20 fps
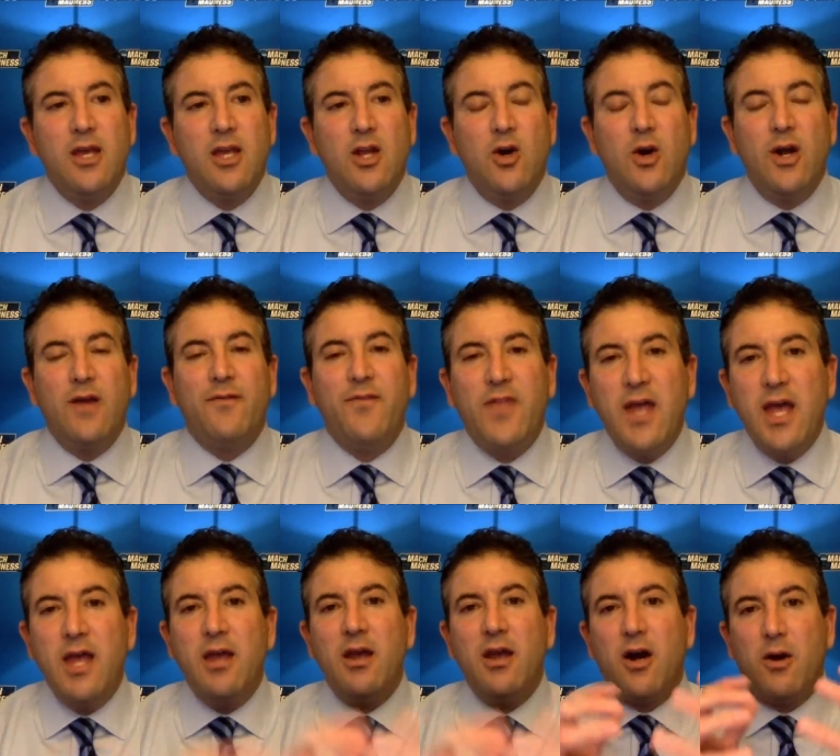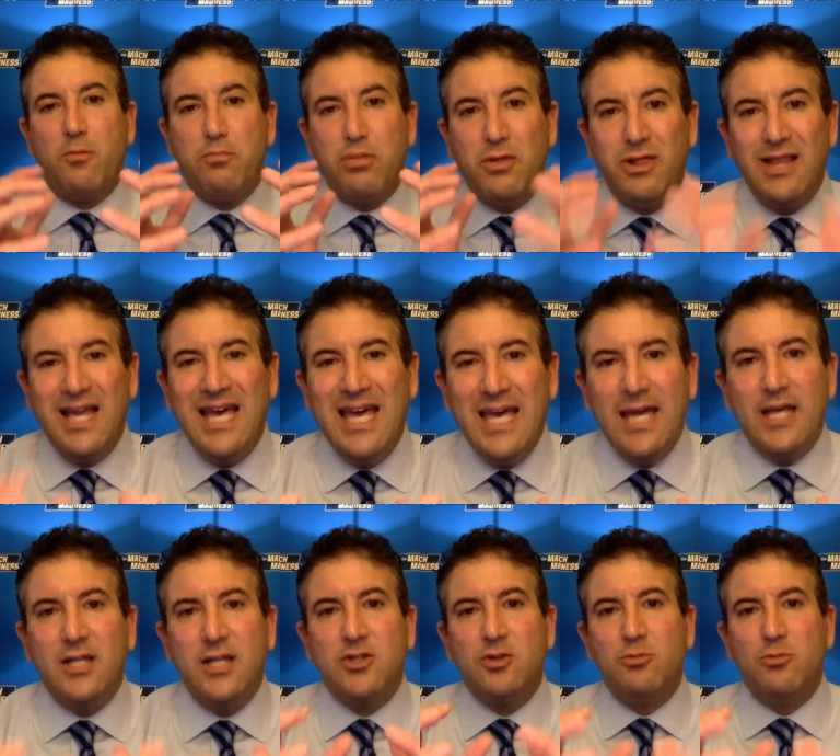you know, if they are
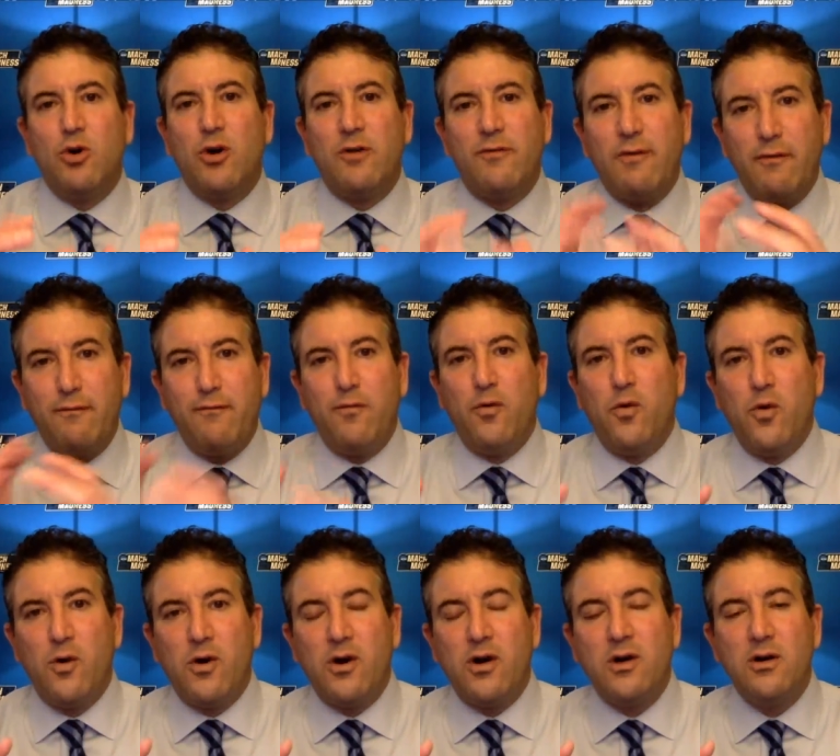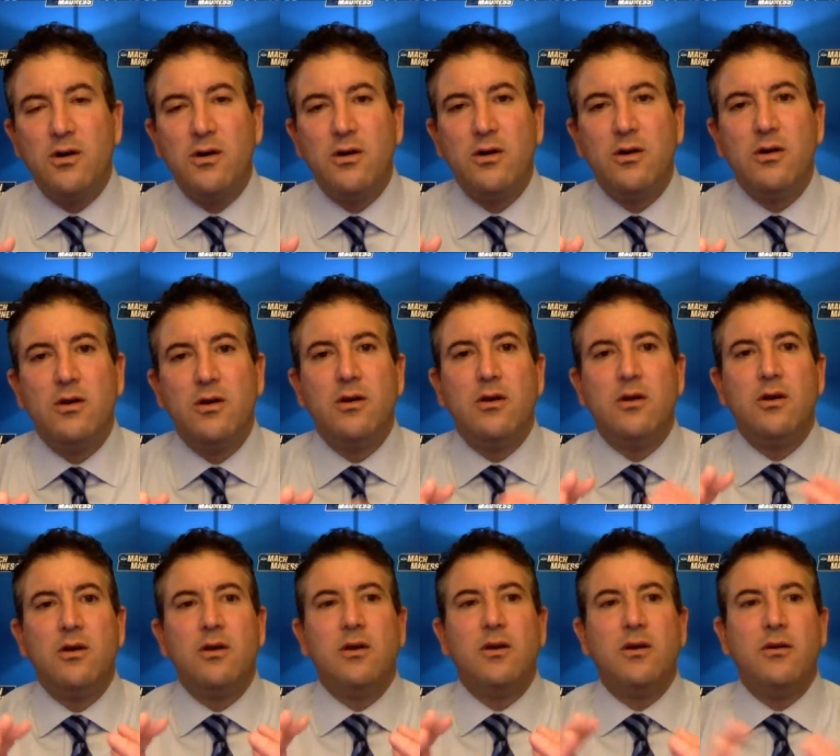playing to more of a four,
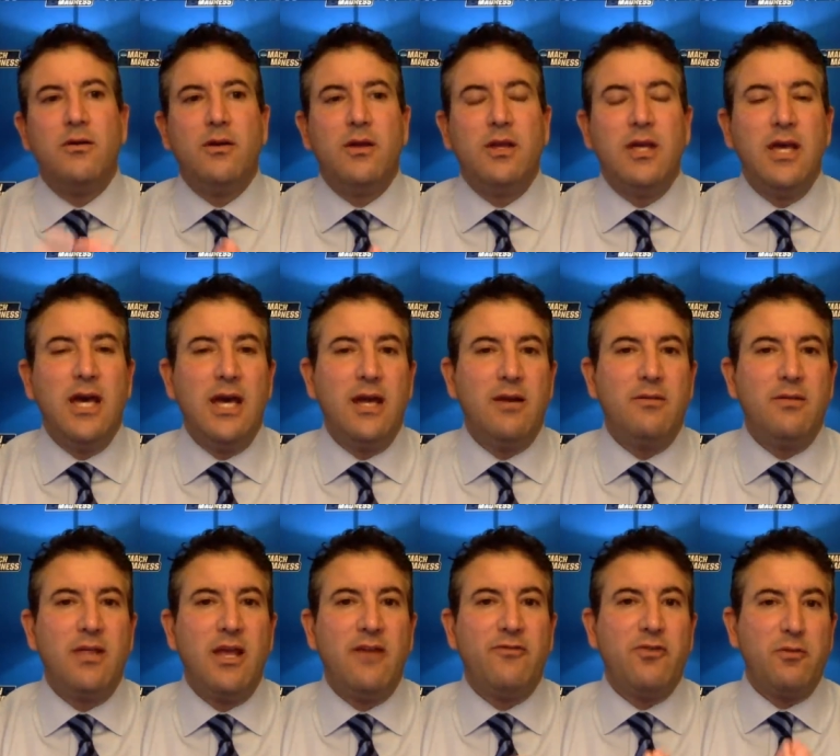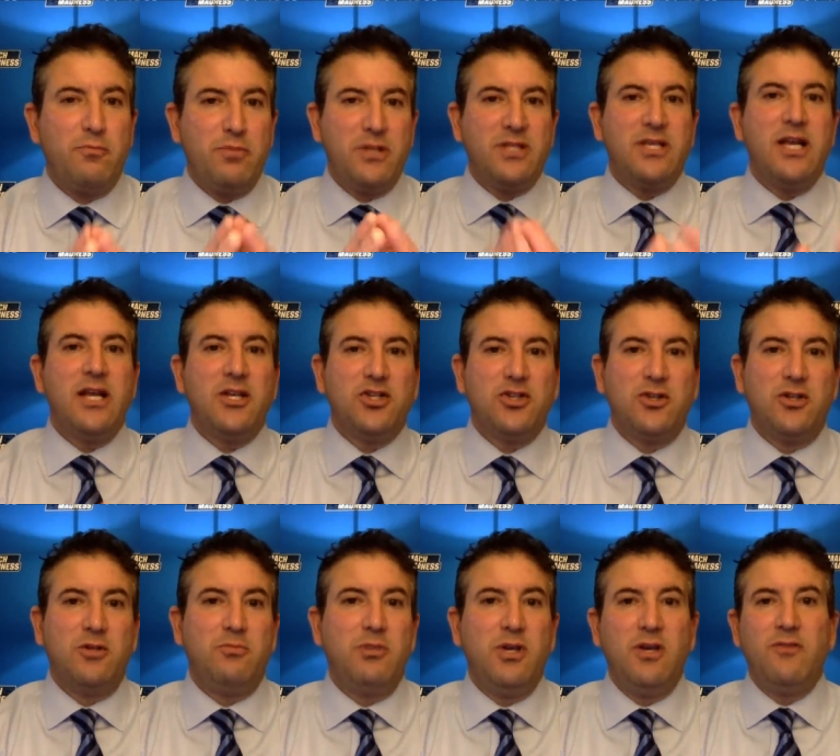yet they have the
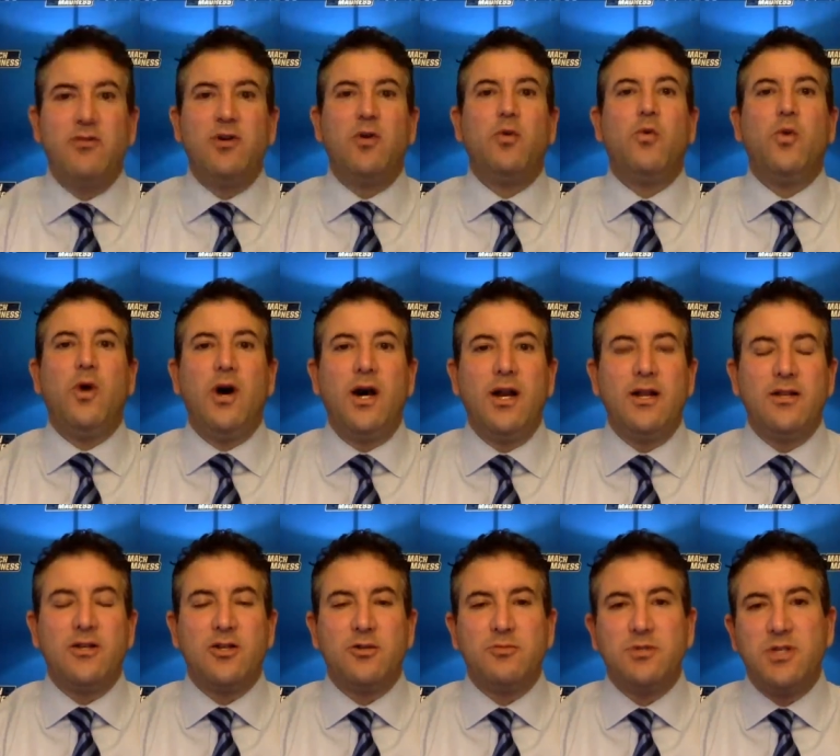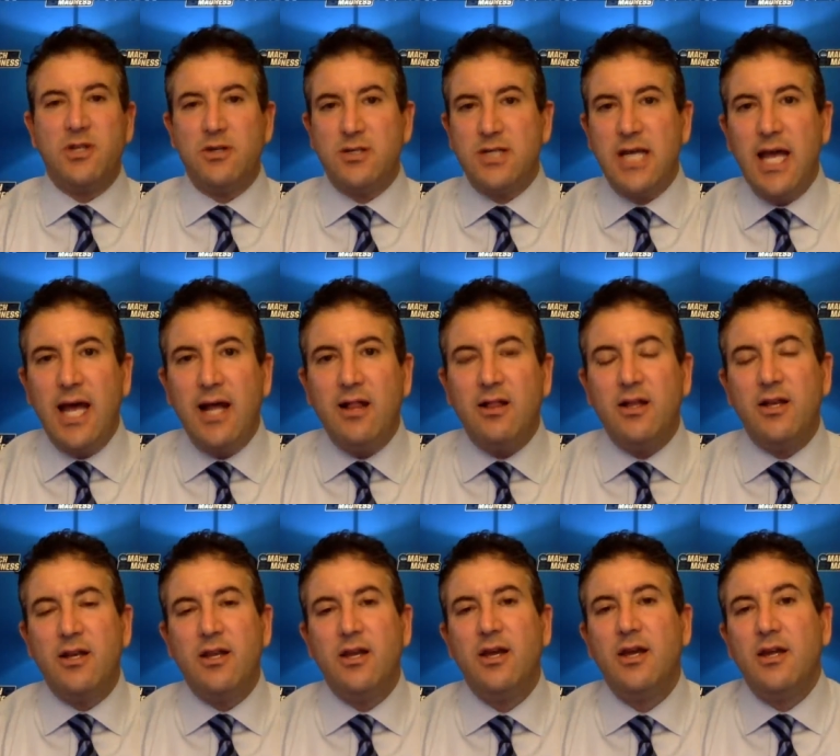potential to be even a one in terms of their
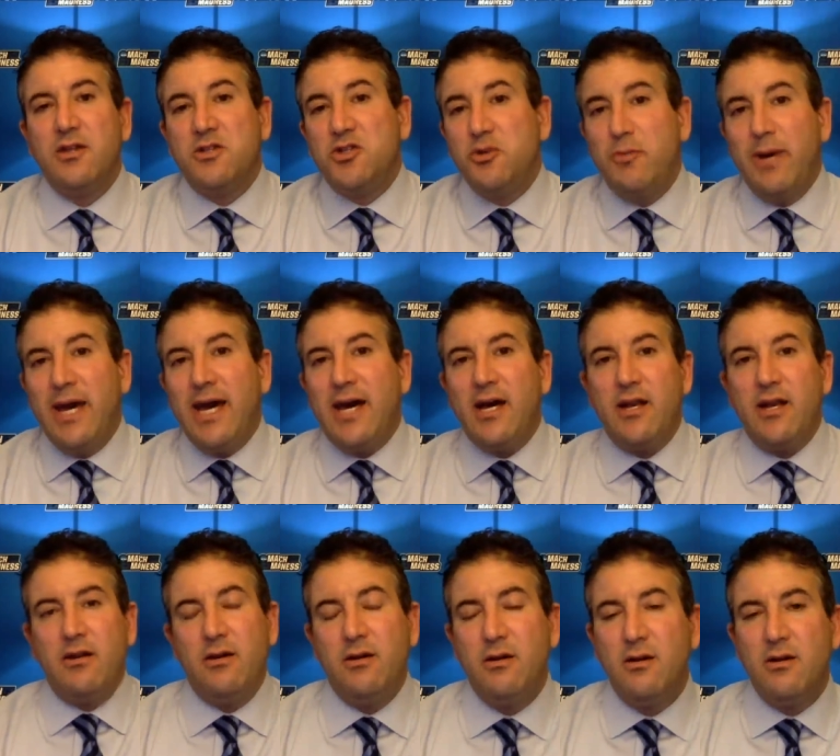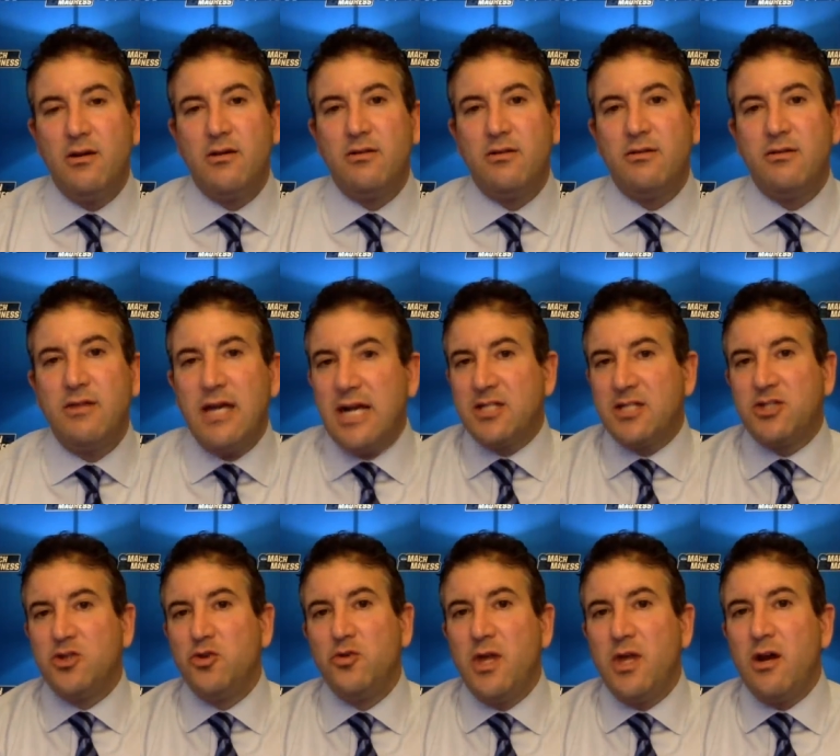talent, too bad. That's
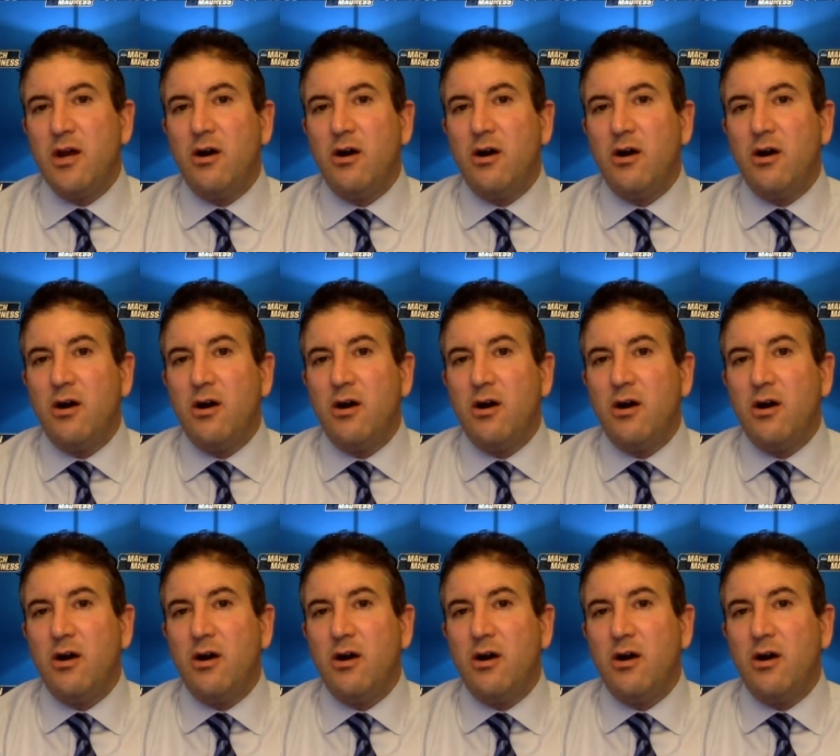who they